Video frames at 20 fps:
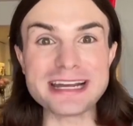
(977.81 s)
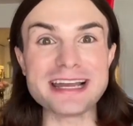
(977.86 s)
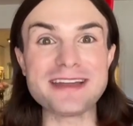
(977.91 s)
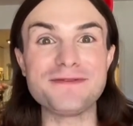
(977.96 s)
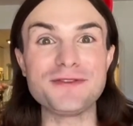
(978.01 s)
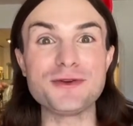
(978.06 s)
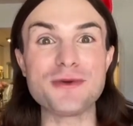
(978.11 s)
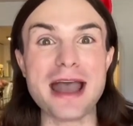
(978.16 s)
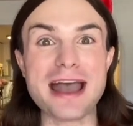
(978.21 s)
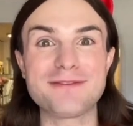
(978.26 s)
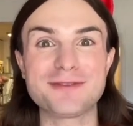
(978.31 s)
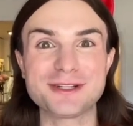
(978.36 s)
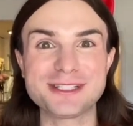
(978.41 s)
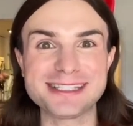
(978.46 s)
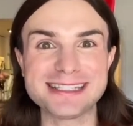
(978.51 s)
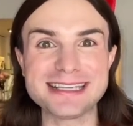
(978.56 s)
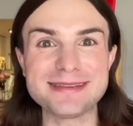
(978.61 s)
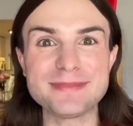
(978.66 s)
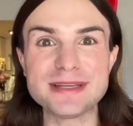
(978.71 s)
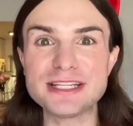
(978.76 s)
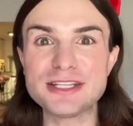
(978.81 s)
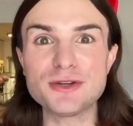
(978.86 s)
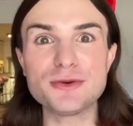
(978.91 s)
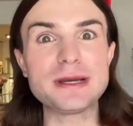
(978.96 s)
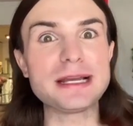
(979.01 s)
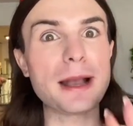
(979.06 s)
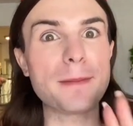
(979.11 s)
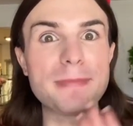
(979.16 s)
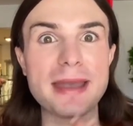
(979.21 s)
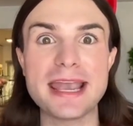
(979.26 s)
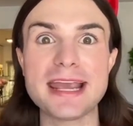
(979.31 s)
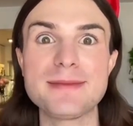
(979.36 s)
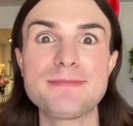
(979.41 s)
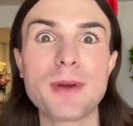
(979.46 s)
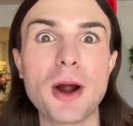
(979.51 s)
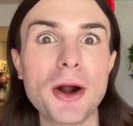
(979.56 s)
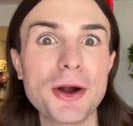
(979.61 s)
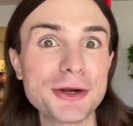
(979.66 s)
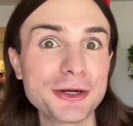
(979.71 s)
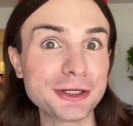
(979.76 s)
if you ever see me doing a paid
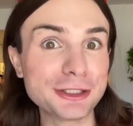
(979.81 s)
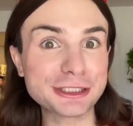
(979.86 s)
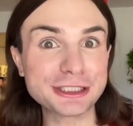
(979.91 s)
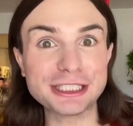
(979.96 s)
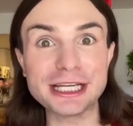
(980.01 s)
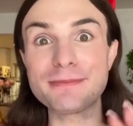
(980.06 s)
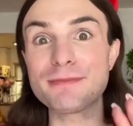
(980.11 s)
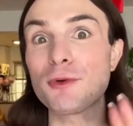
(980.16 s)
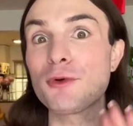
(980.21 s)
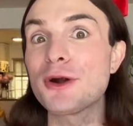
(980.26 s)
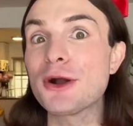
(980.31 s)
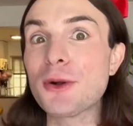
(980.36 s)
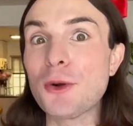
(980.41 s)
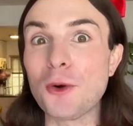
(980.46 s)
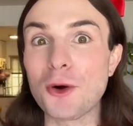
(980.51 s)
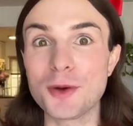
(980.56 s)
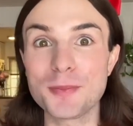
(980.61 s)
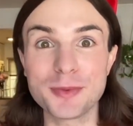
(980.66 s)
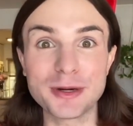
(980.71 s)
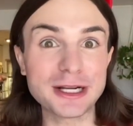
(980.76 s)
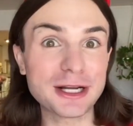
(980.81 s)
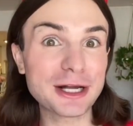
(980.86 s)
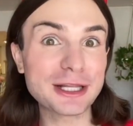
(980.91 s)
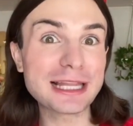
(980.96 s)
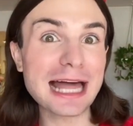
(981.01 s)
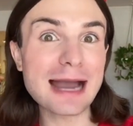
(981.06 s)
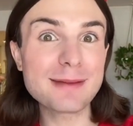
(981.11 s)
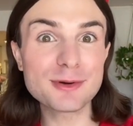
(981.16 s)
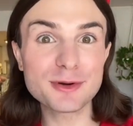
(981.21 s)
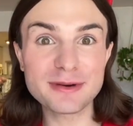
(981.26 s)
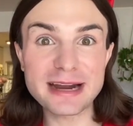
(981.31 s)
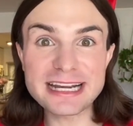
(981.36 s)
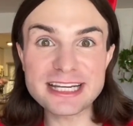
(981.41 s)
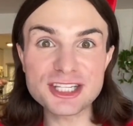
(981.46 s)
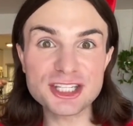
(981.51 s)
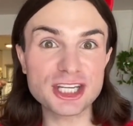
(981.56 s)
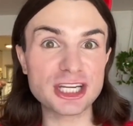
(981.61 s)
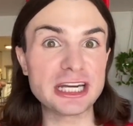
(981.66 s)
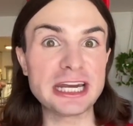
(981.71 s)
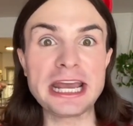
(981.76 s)
partnership or a corporate
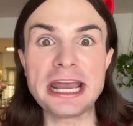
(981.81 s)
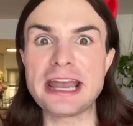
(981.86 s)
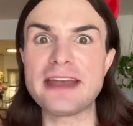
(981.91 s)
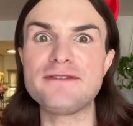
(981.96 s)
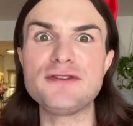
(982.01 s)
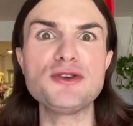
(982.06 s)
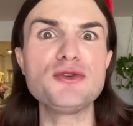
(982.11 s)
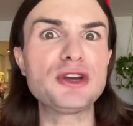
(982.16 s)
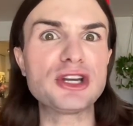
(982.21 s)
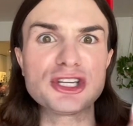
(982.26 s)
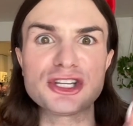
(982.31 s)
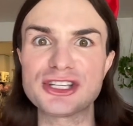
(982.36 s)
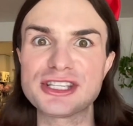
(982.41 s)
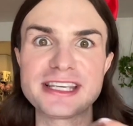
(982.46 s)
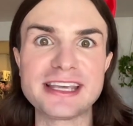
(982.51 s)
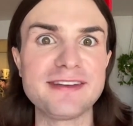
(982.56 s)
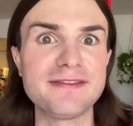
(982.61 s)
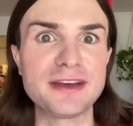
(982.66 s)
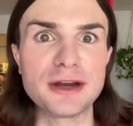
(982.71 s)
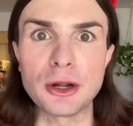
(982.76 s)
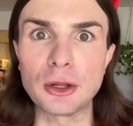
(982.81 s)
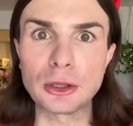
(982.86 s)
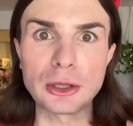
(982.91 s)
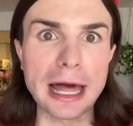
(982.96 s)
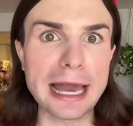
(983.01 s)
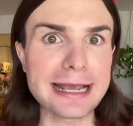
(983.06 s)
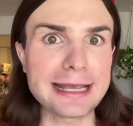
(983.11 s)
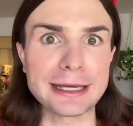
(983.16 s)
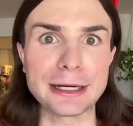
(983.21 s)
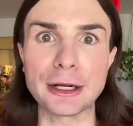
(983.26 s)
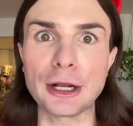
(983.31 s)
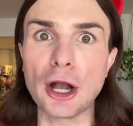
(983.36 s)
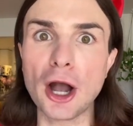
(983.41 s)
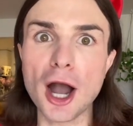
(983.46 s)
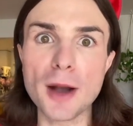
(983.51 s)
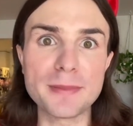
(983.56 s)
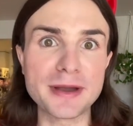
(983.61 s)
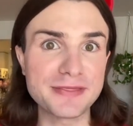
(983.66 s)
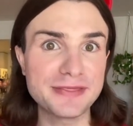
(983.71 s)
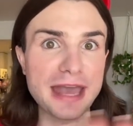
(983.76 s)
collaboration. If you could just give it a like and a
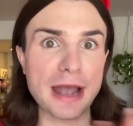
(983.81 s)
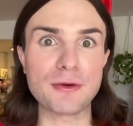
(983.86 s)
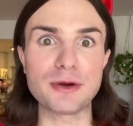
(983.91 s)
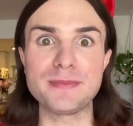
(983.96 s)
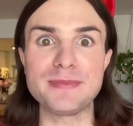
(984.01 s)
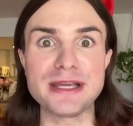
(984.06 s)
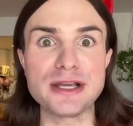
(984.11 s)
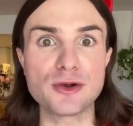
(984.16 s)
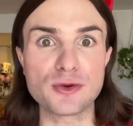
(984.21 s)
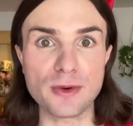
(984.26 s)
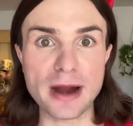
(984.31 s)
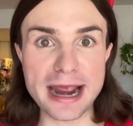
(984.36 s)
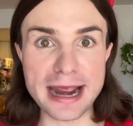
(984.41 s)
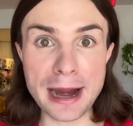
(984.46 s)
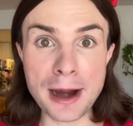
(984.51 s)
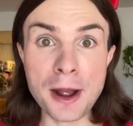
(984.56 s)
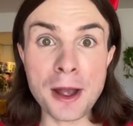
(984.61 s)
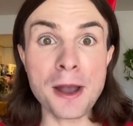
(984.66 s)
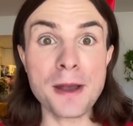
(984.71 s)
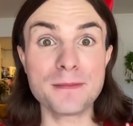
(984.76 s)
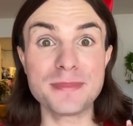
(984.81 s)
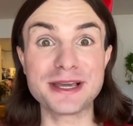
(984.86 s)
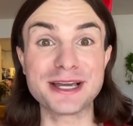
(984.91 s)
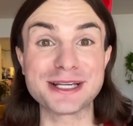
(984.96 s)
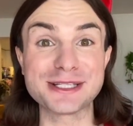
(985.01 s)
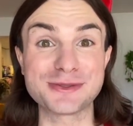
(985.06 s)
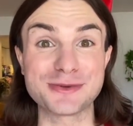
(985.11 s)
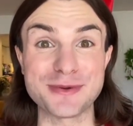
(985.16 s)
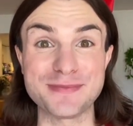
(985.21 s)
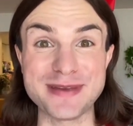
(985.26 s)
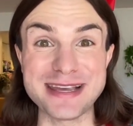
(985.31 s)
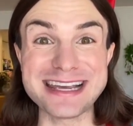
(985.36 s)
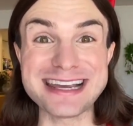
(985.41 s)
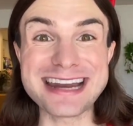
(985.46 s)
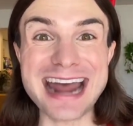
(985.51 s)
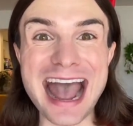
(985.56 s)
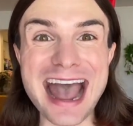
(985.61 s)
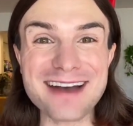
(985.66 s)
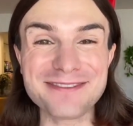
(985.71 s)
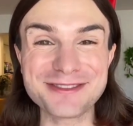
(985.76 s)
comment, that would be great. Because repeat
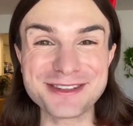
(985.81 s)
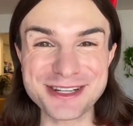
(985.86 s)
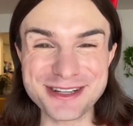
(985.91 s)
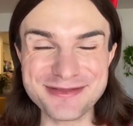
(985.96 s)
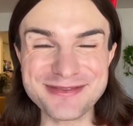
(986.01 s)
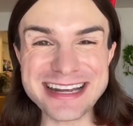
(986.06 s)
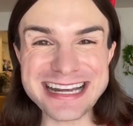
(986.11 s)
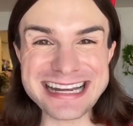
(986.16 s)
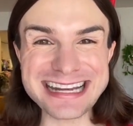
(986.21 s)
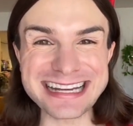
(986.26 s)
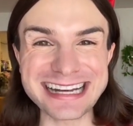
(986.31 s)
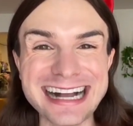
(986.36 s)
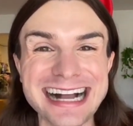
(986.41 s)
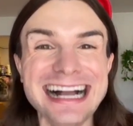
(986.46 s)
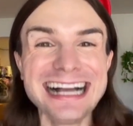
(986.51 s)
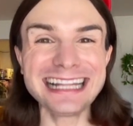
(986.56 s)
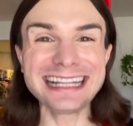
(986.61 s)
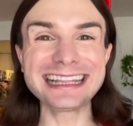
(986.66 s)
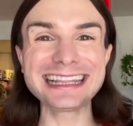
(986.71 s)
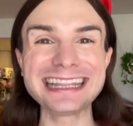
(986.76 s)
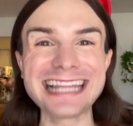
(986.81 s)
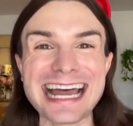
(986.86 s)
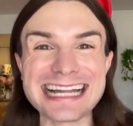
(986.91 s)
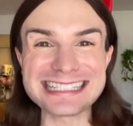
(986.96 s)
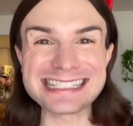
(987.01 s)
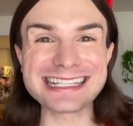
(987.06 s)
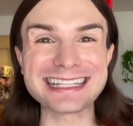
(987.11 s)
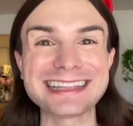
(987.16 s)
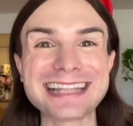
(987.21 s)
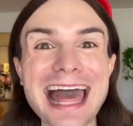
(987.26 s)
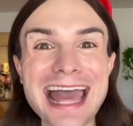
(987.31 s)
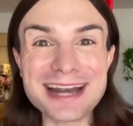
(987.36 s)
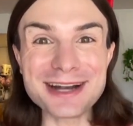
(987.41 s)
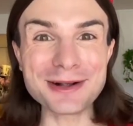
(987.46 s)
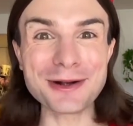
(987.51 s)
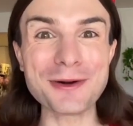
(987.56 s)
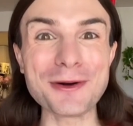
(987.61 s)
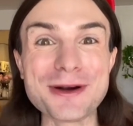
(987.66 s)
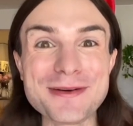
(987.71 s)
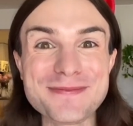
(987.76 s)
after me let's let
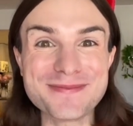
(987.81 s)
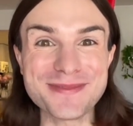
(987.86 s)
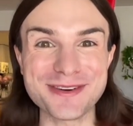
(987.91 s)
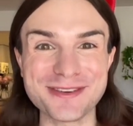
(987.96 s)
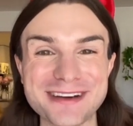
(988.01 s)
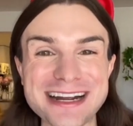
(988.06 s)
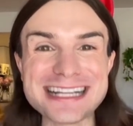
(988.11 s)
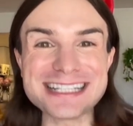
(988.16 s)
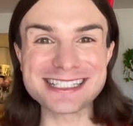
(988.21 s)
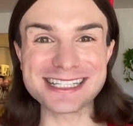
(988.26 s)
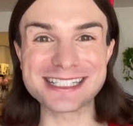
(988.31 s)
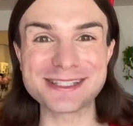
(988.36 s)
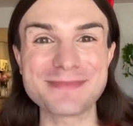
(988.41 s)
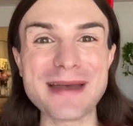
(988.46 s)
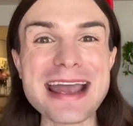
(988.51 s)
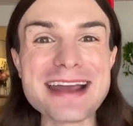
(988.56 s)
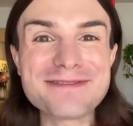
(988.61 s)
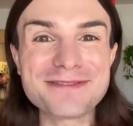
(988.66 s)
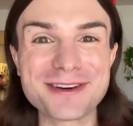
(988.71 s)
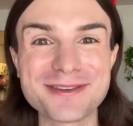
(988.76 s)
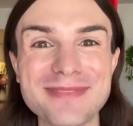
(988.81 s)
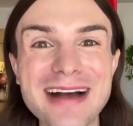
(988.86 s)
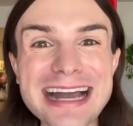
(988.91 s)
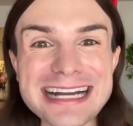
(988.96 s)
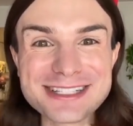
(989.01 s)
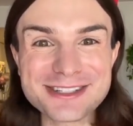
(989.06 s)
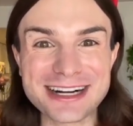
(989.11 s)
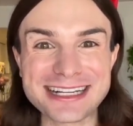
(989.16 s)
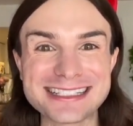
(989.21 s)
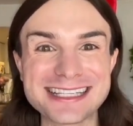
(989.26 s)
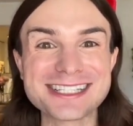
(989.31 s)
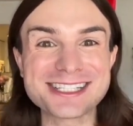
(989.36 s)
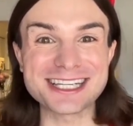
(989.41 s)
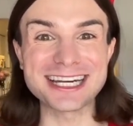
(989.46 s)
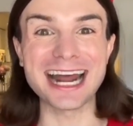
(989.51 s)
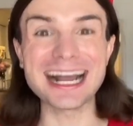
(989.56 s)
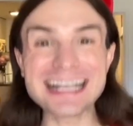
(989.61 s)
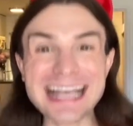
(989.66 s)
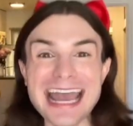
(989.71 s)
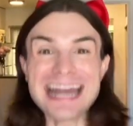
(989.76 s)
corporations pay for my transition.
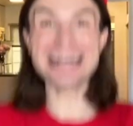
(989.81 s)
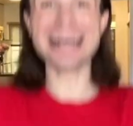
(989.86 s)
Again,